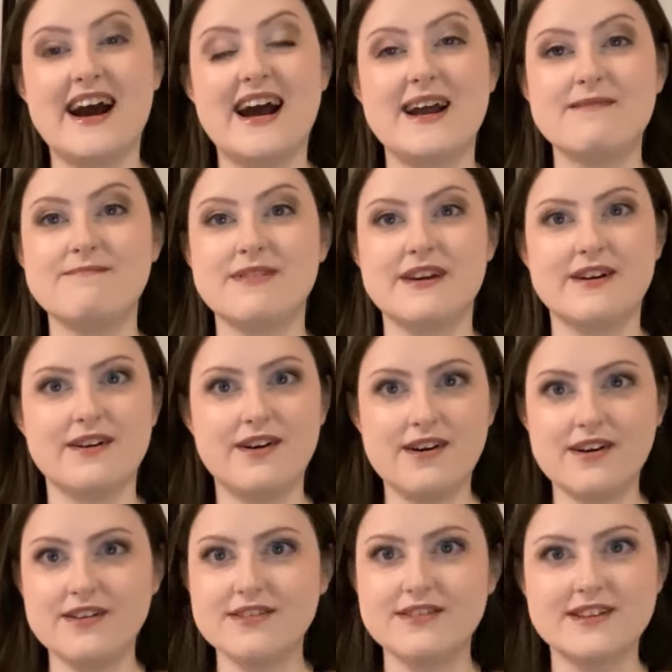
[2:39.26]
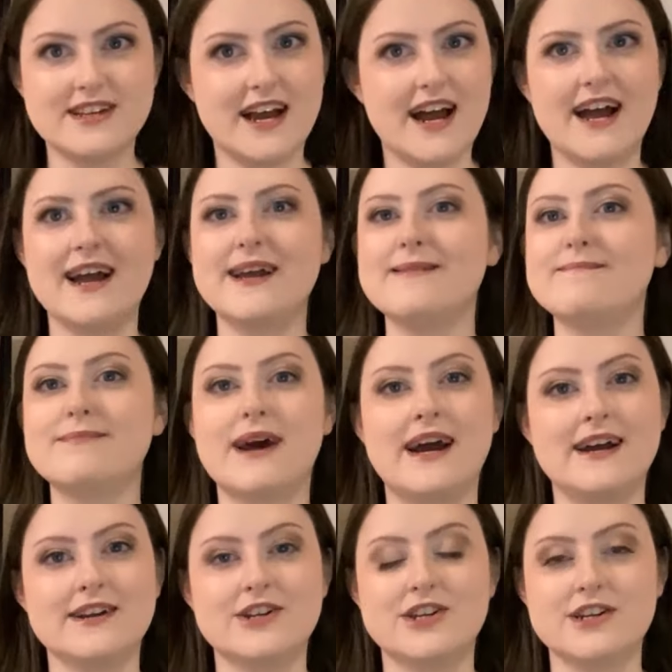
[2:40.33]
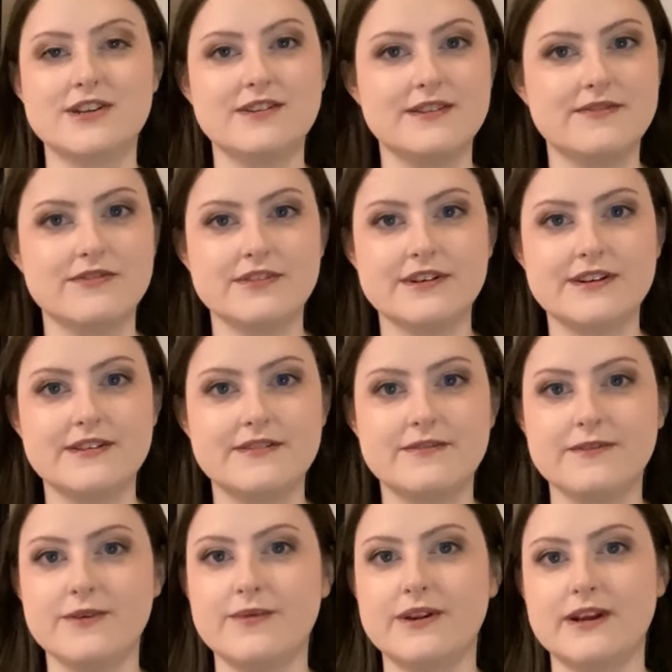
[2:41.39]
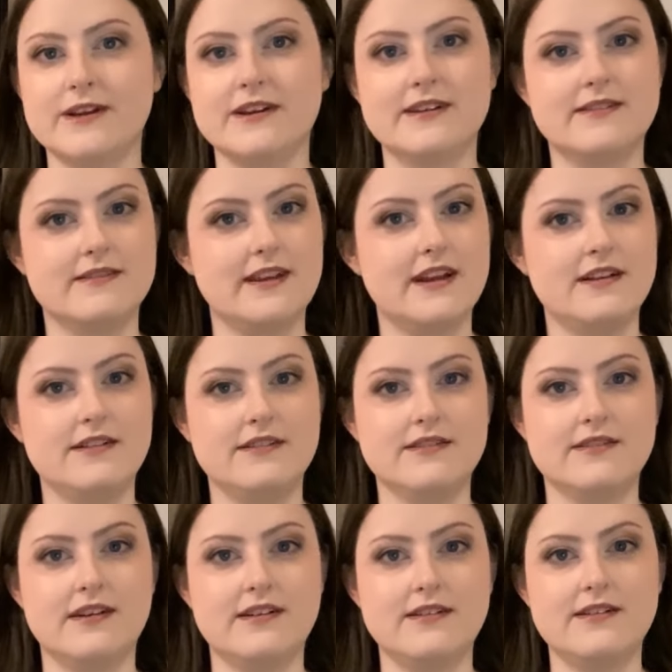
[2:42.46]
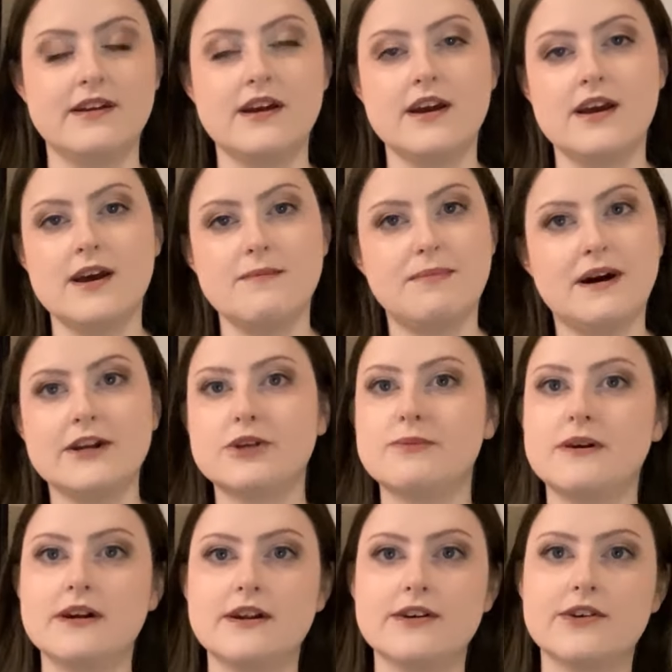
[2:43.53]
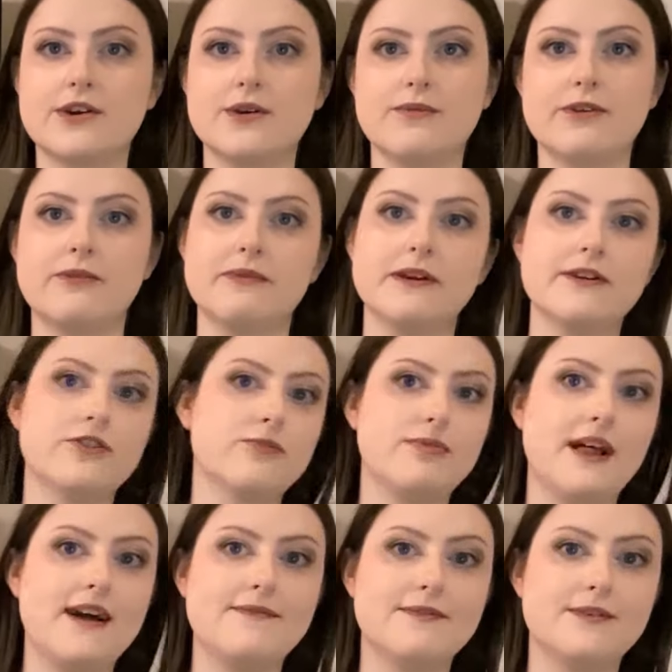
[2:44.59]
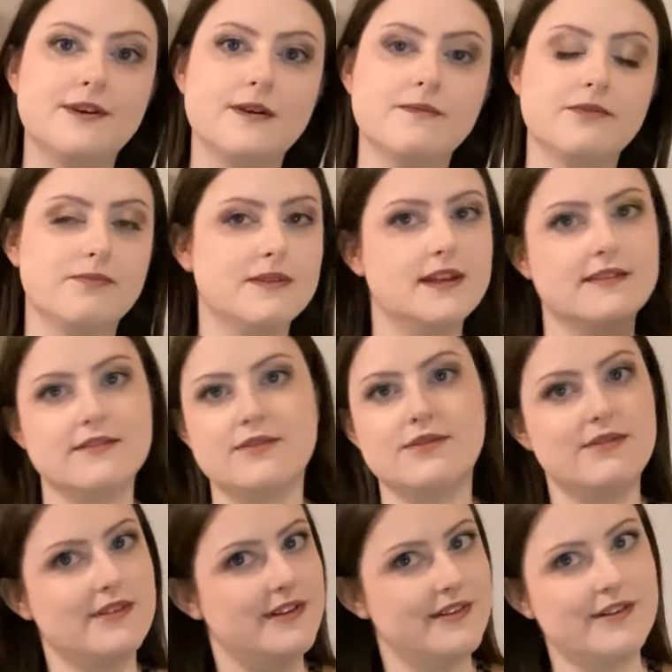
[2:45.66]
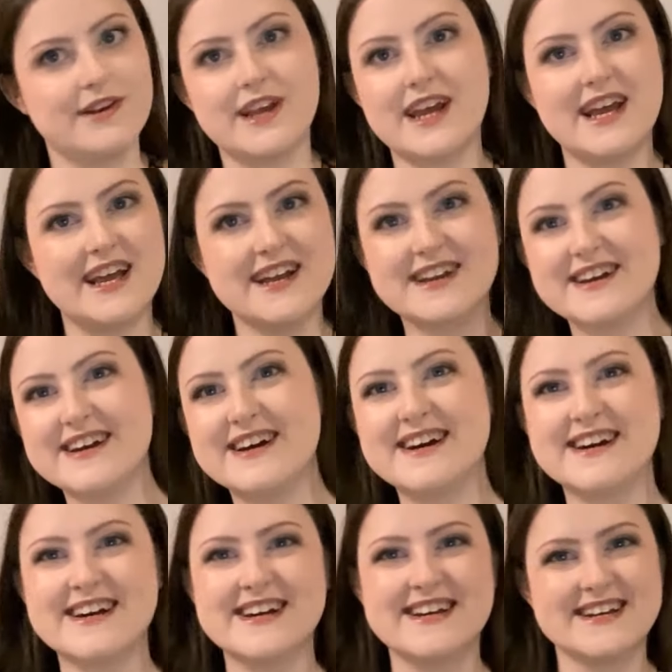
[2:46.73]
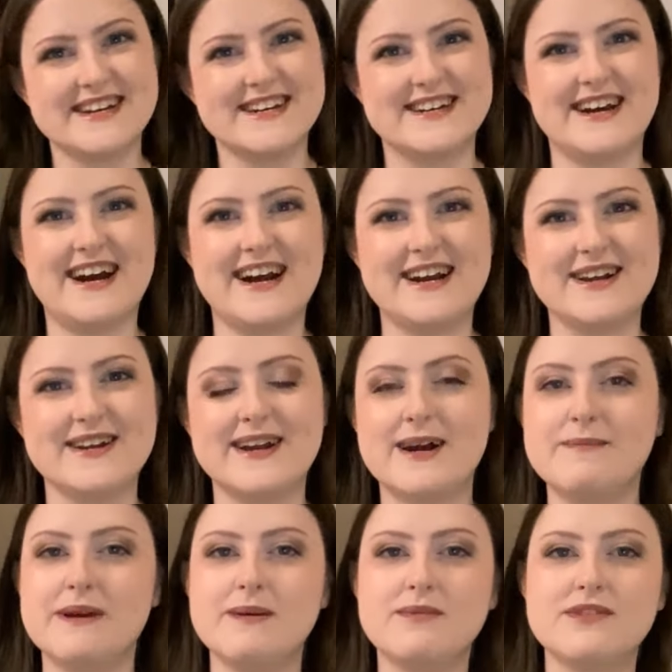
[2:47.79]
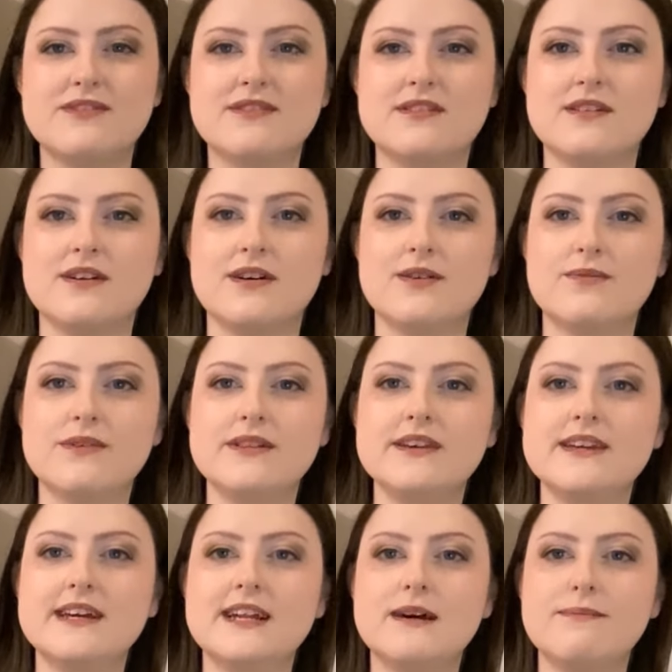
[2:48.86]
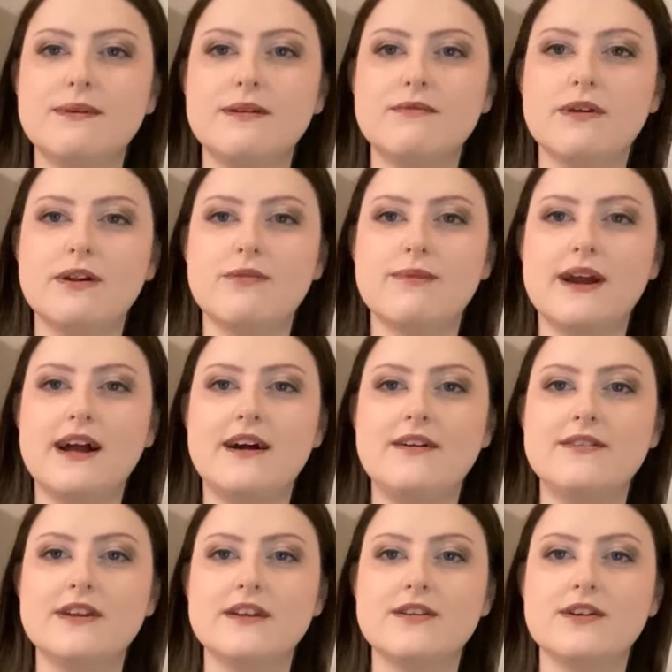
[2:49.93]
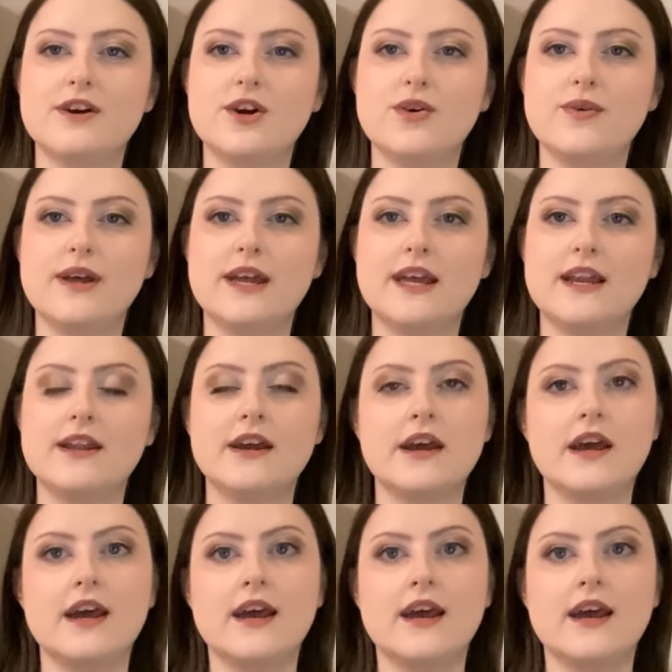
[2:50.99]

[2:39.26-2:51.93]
I'm there all the time packaging deliveries for when I get sales on Poshmark or one of my other platforms, but that's a whole other gig. I'm able to really get up and run around and go and